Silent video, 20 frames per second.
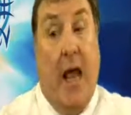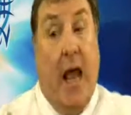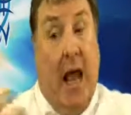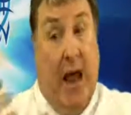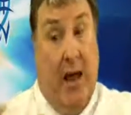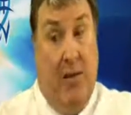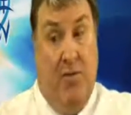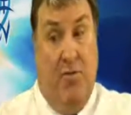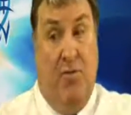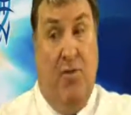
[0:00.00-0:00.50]

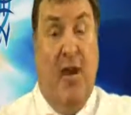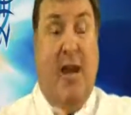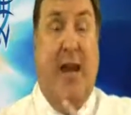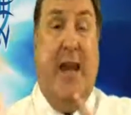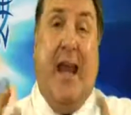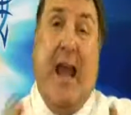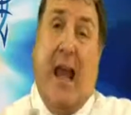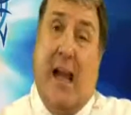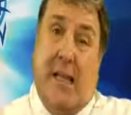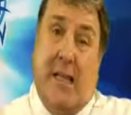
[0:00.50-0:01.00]
and
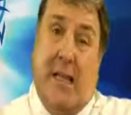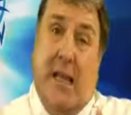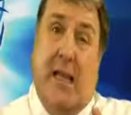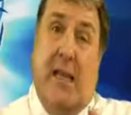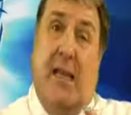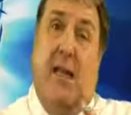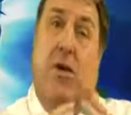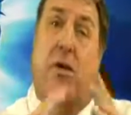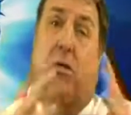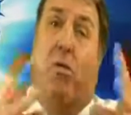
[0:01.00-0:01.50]
forgetting
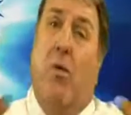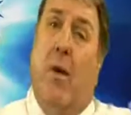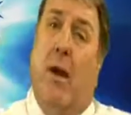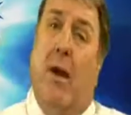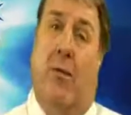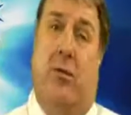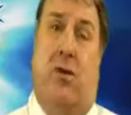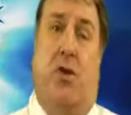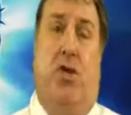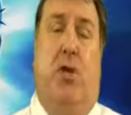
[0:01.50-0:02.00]
that
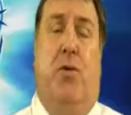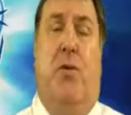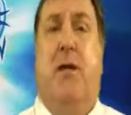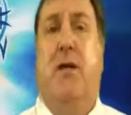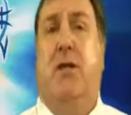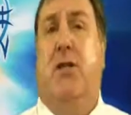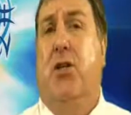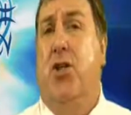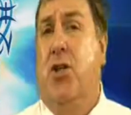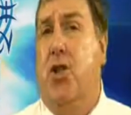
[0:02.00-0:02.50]
around you
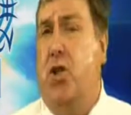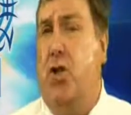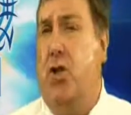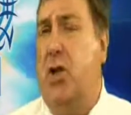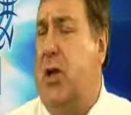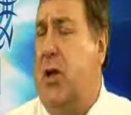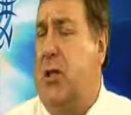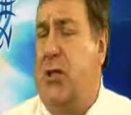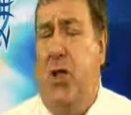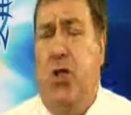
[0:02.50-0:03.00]
there's
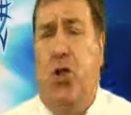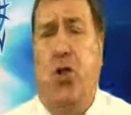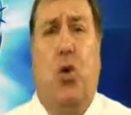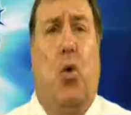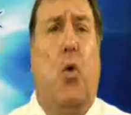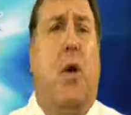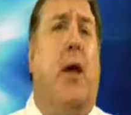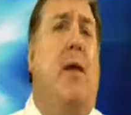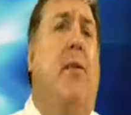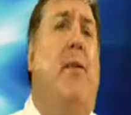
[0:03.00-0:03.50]
a
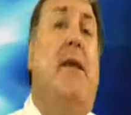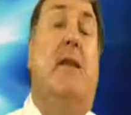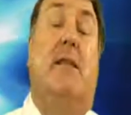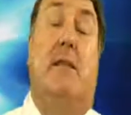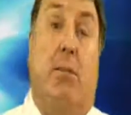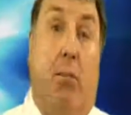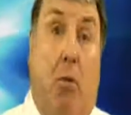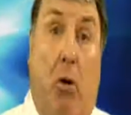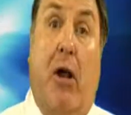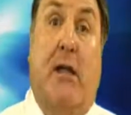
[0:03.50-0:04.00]
joy and there's a
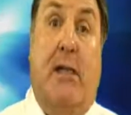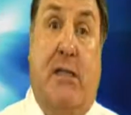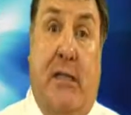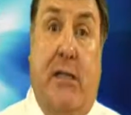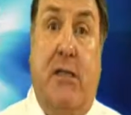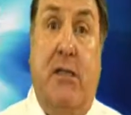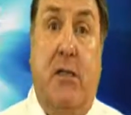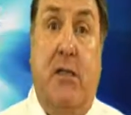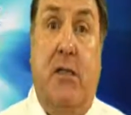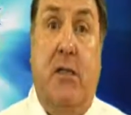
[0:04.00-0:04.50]

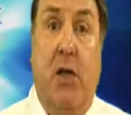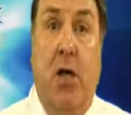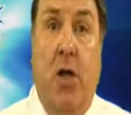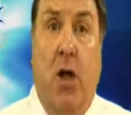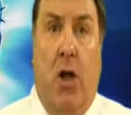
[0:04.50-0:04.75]
presence